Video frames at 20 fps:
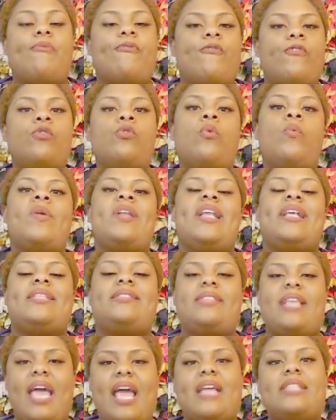fruit when it
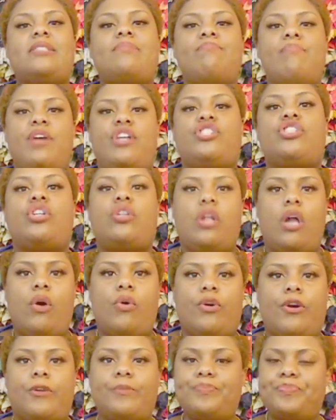takes much
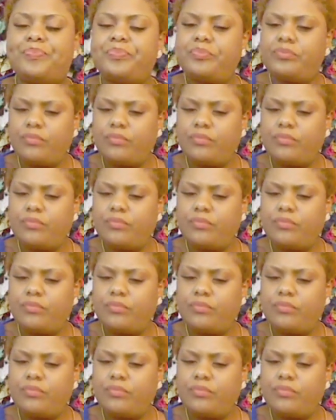longer.